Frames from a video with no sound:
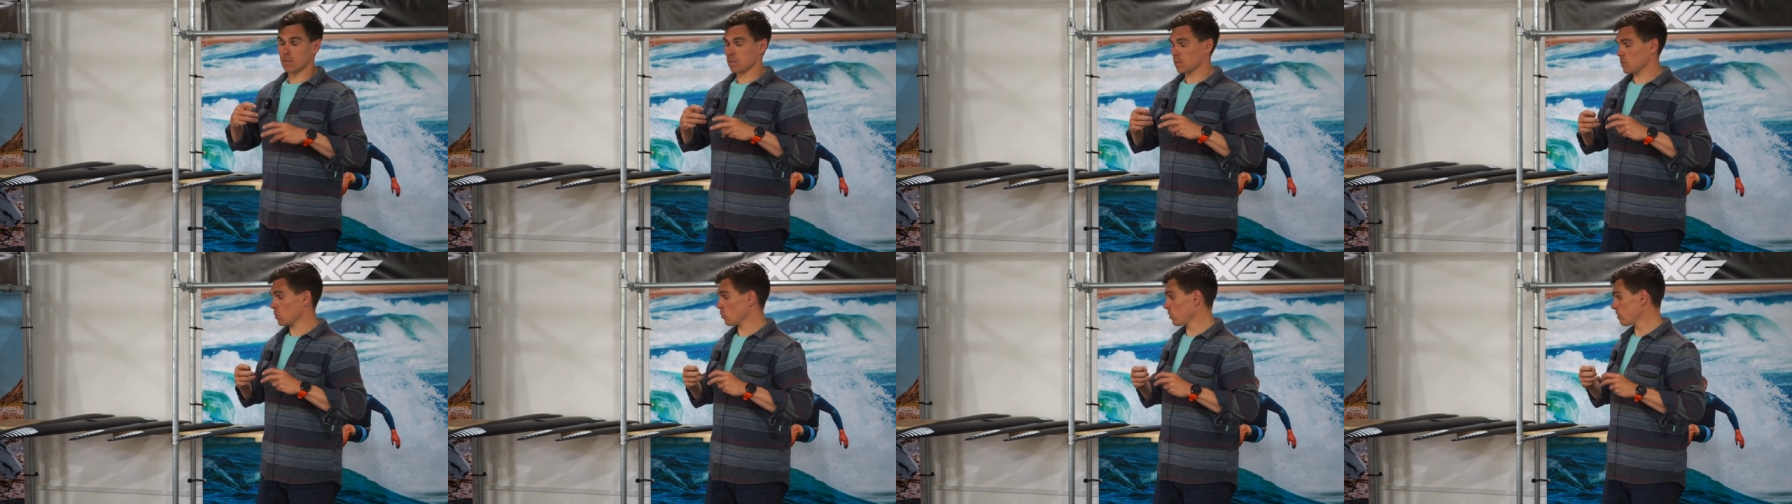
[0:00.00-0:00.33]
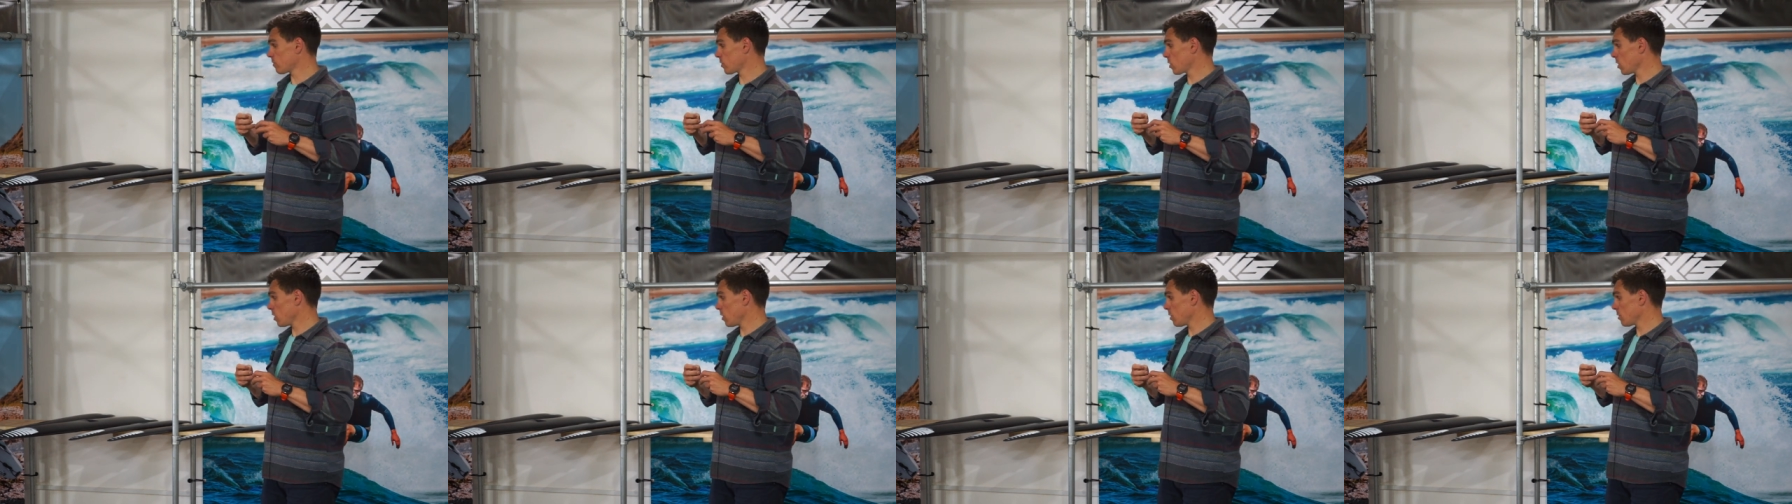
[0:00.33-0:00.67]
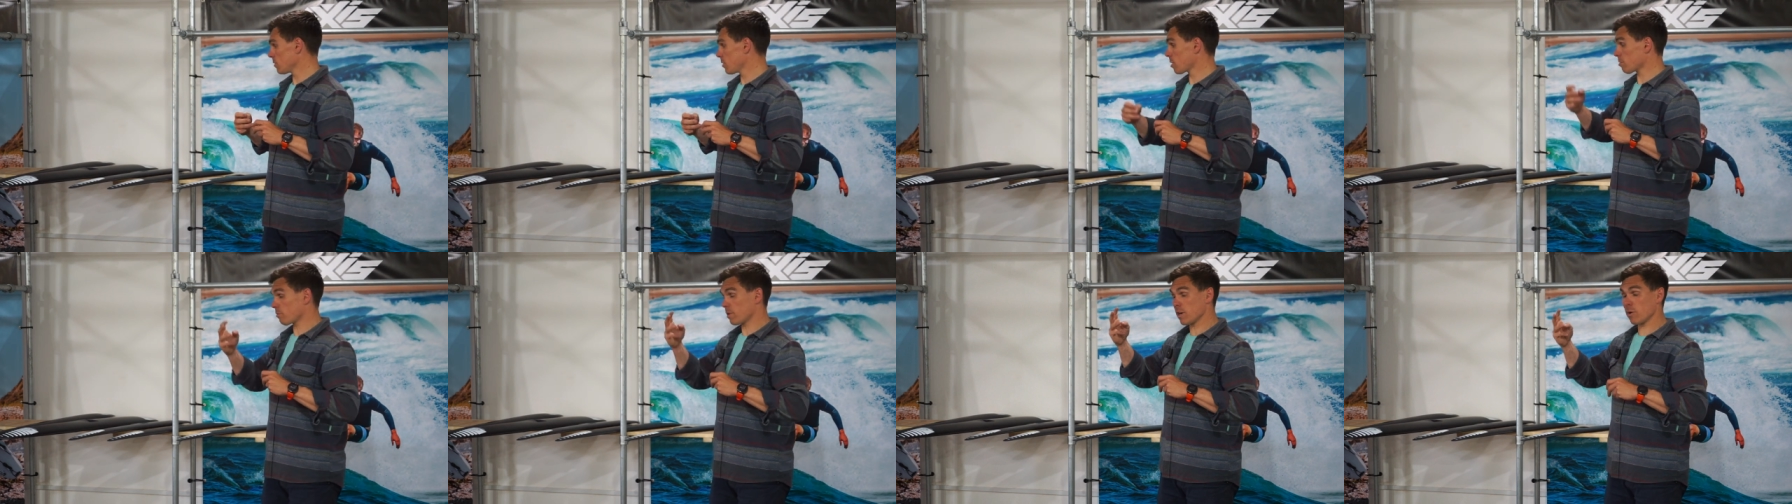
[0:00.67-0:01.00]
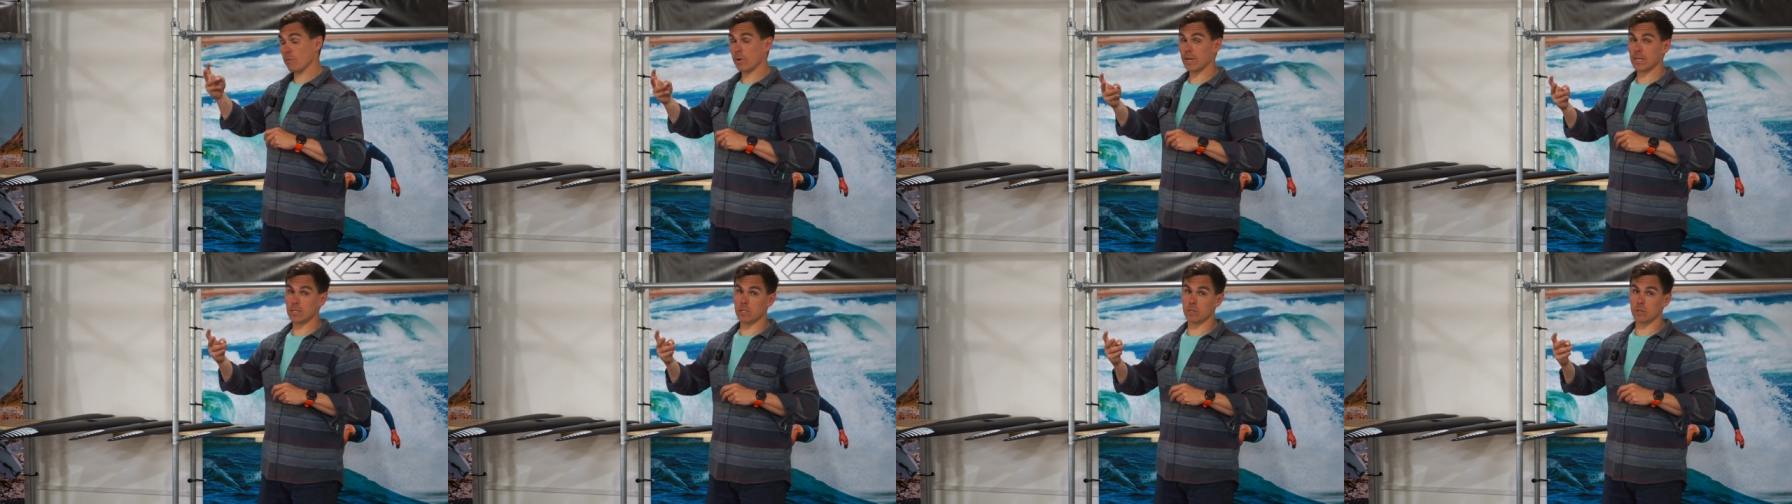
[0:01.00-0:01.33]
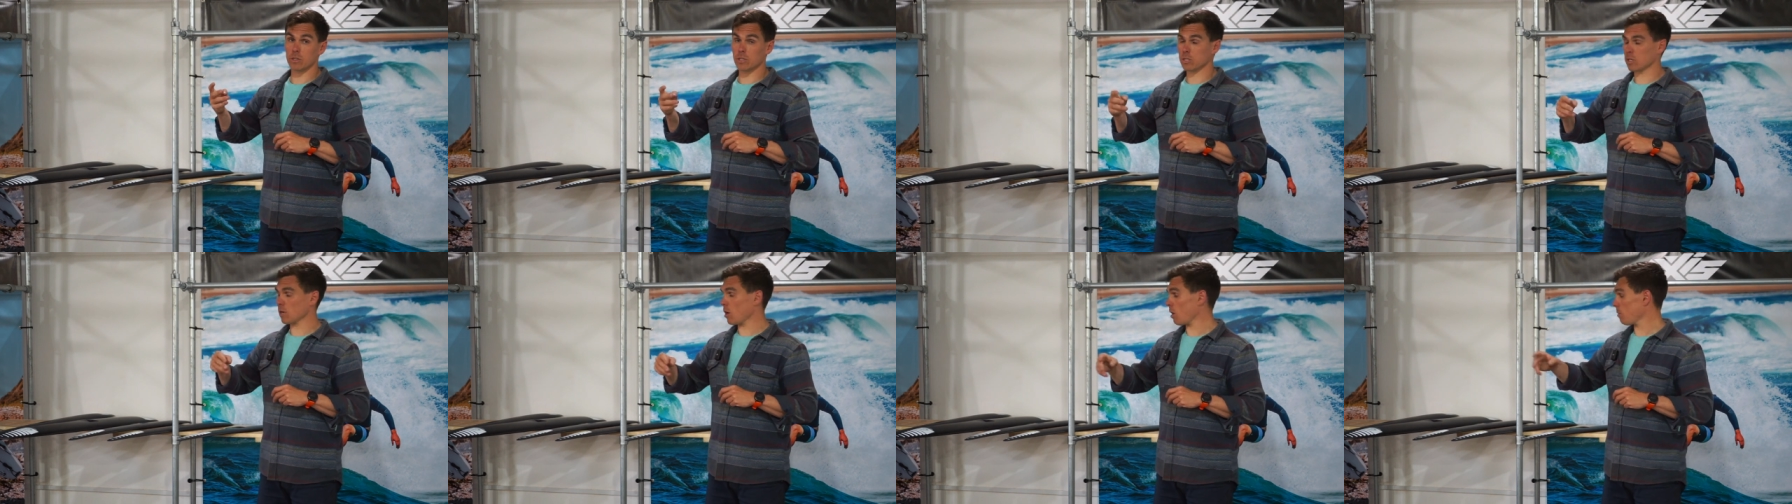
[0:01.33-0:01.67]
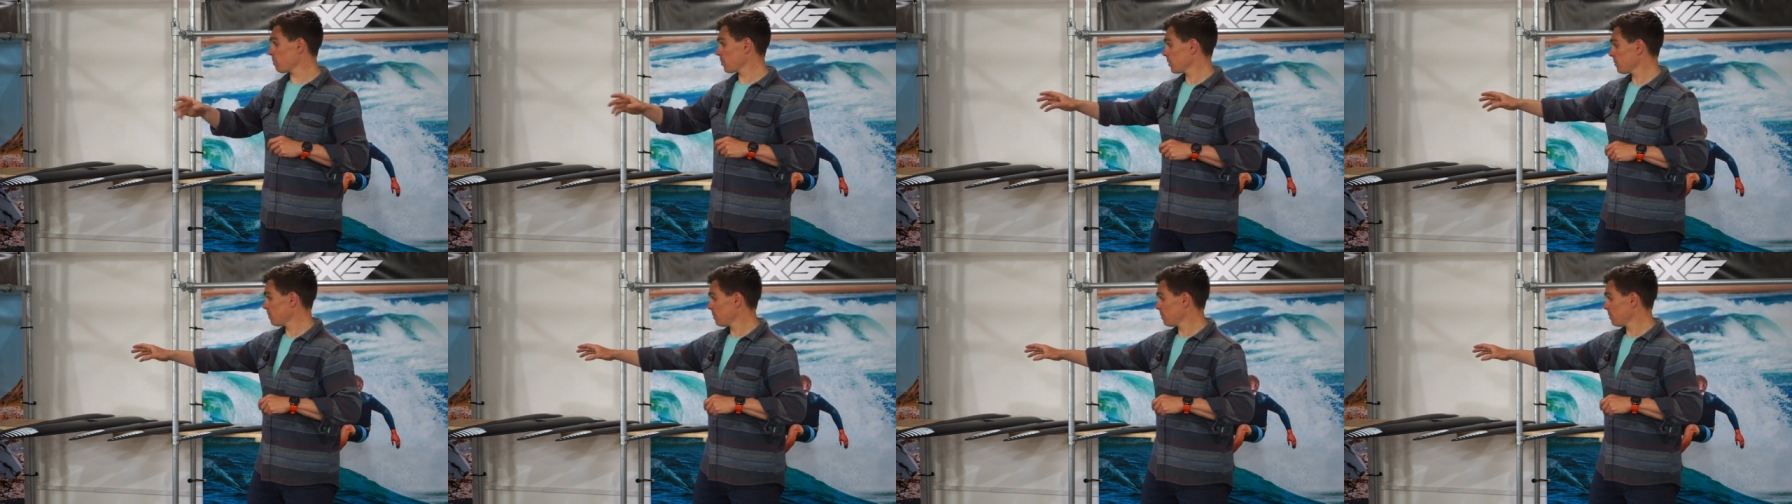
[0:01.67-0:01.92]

So we've got the three wings at the top,